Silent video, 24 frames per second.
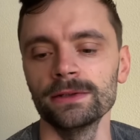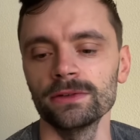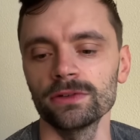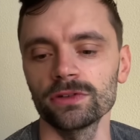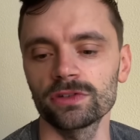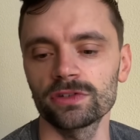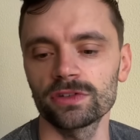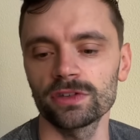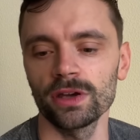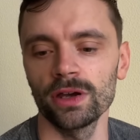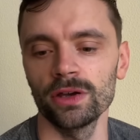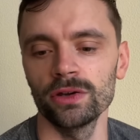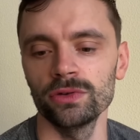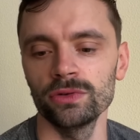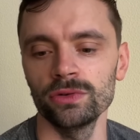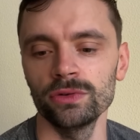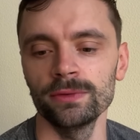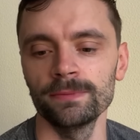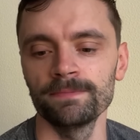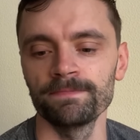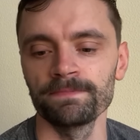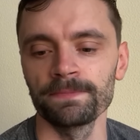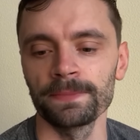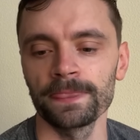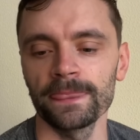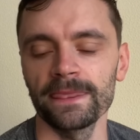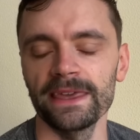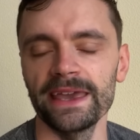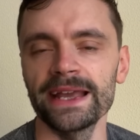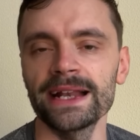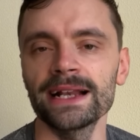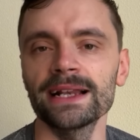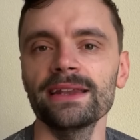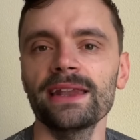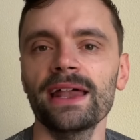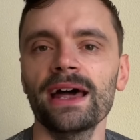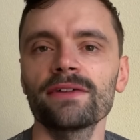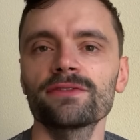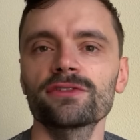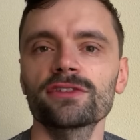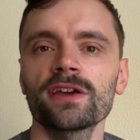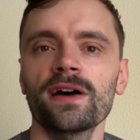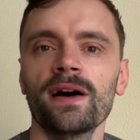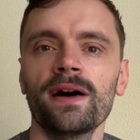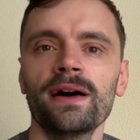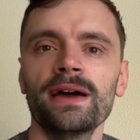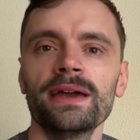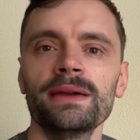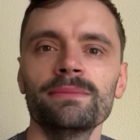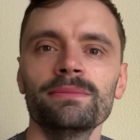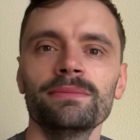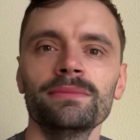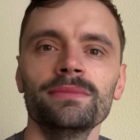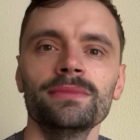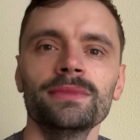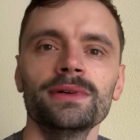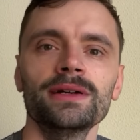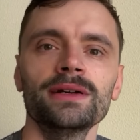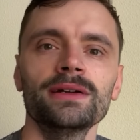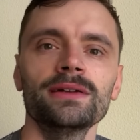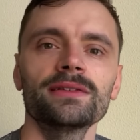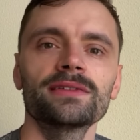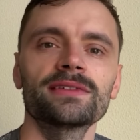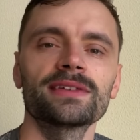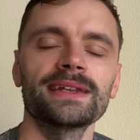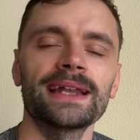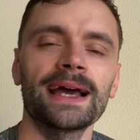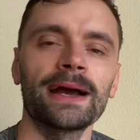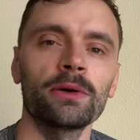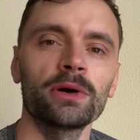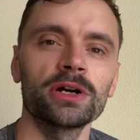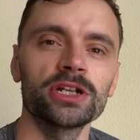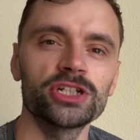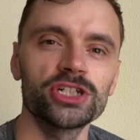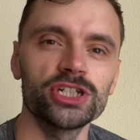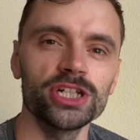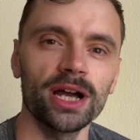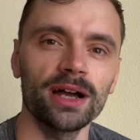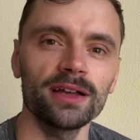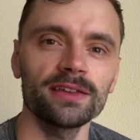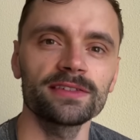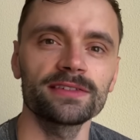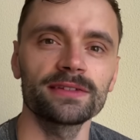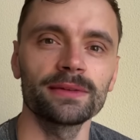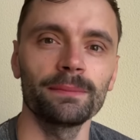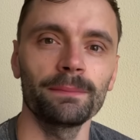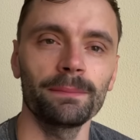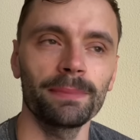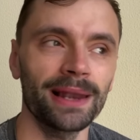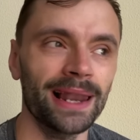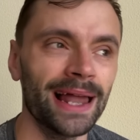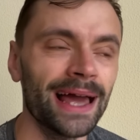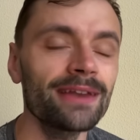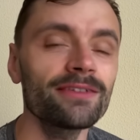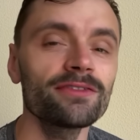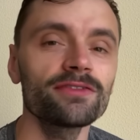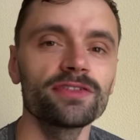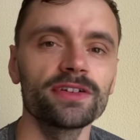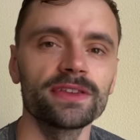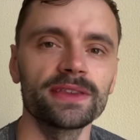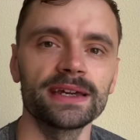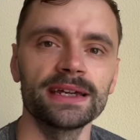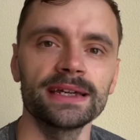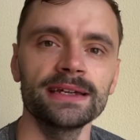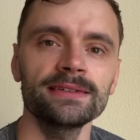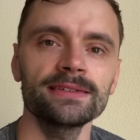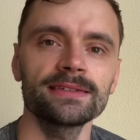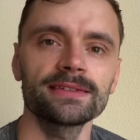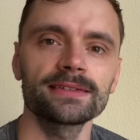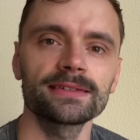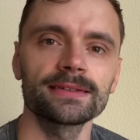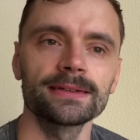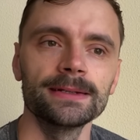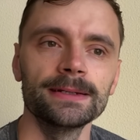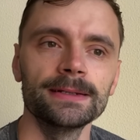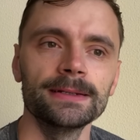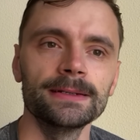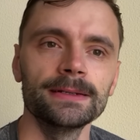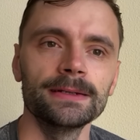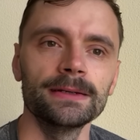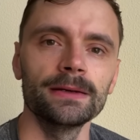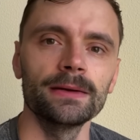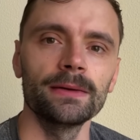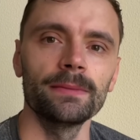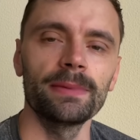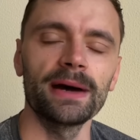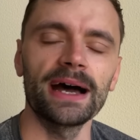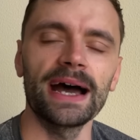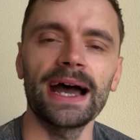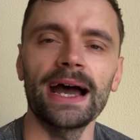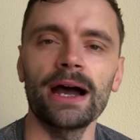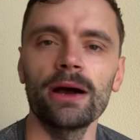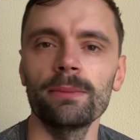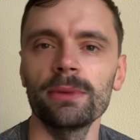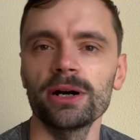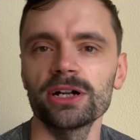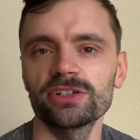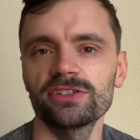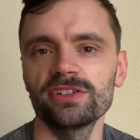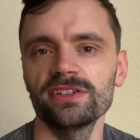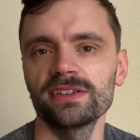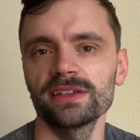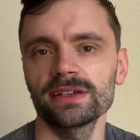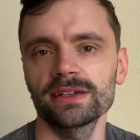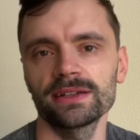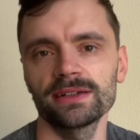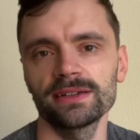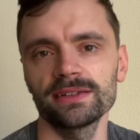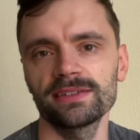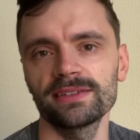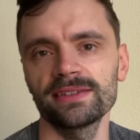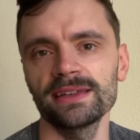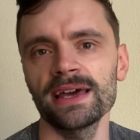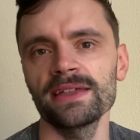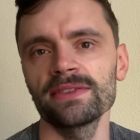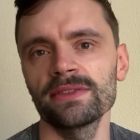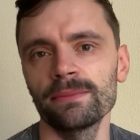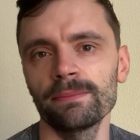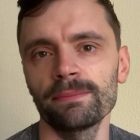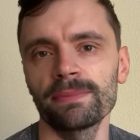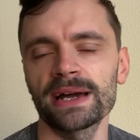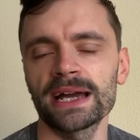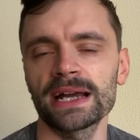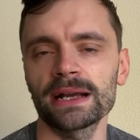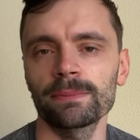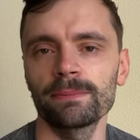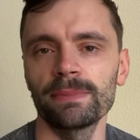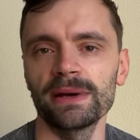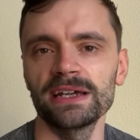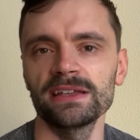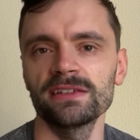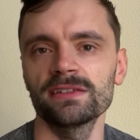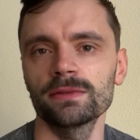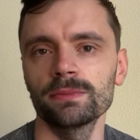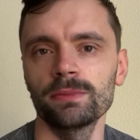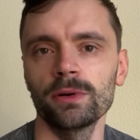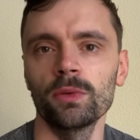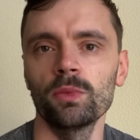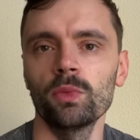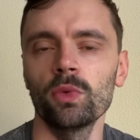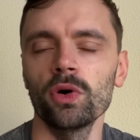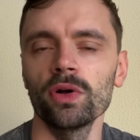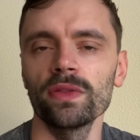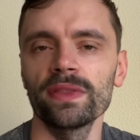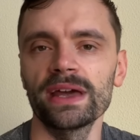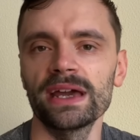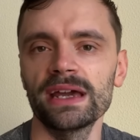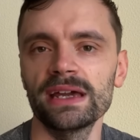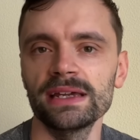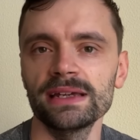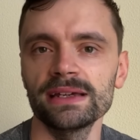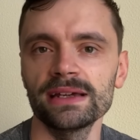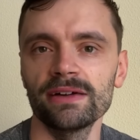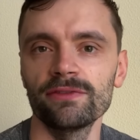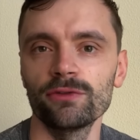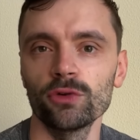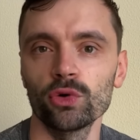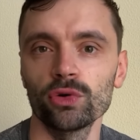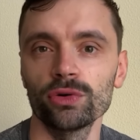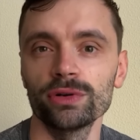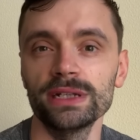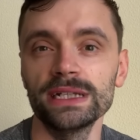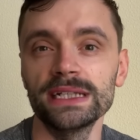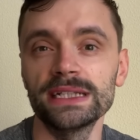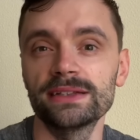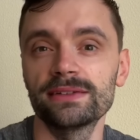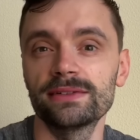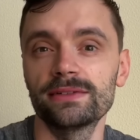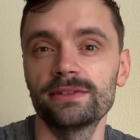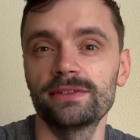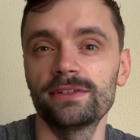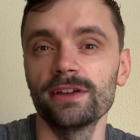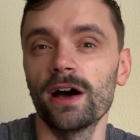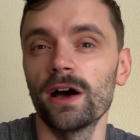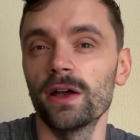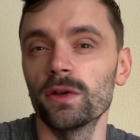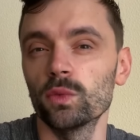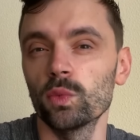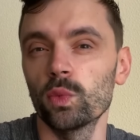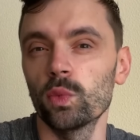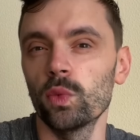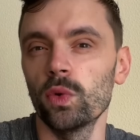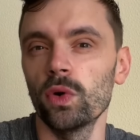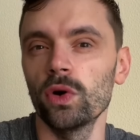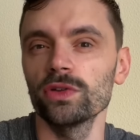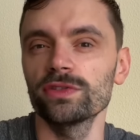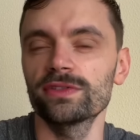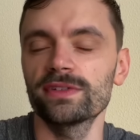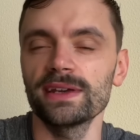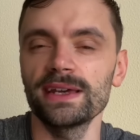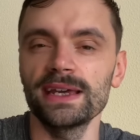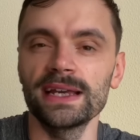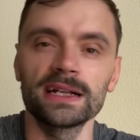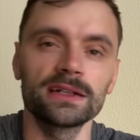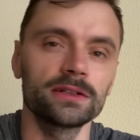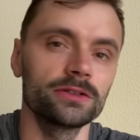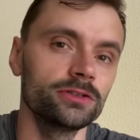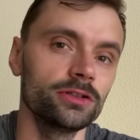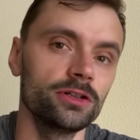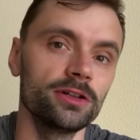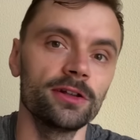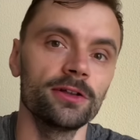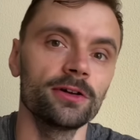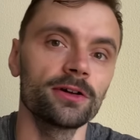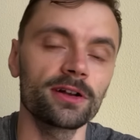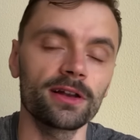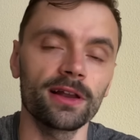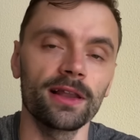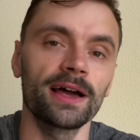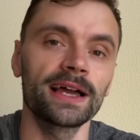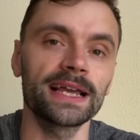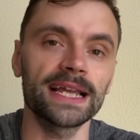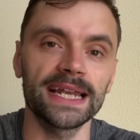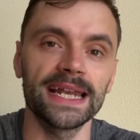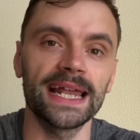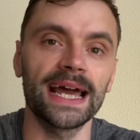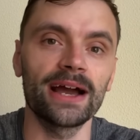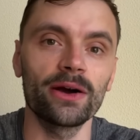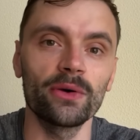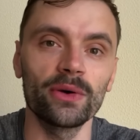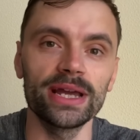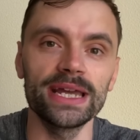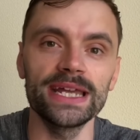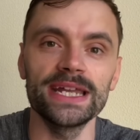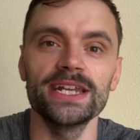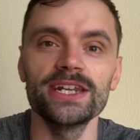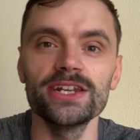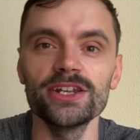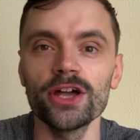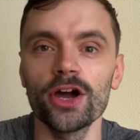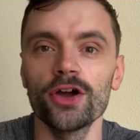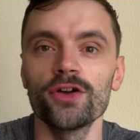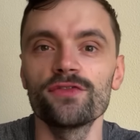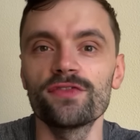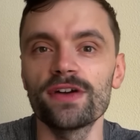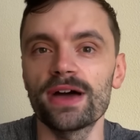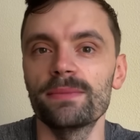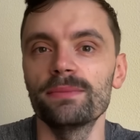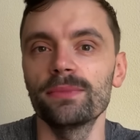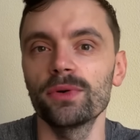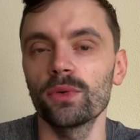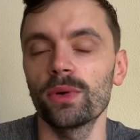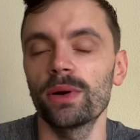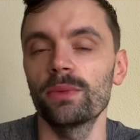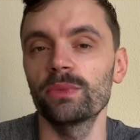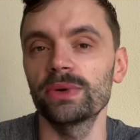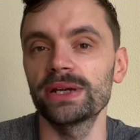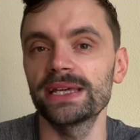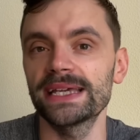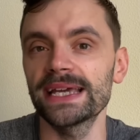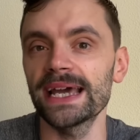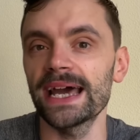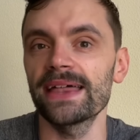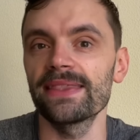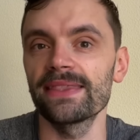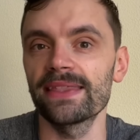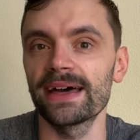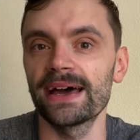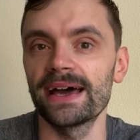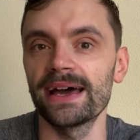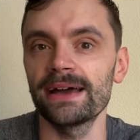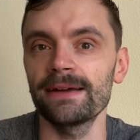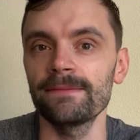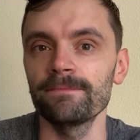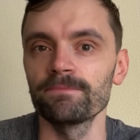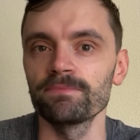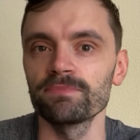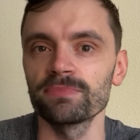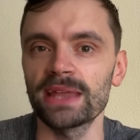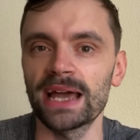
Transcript: So England have time to now adjust and plan for this, but how much is it going to set them back based upon what they have already done? What do England look like now in November when we get there?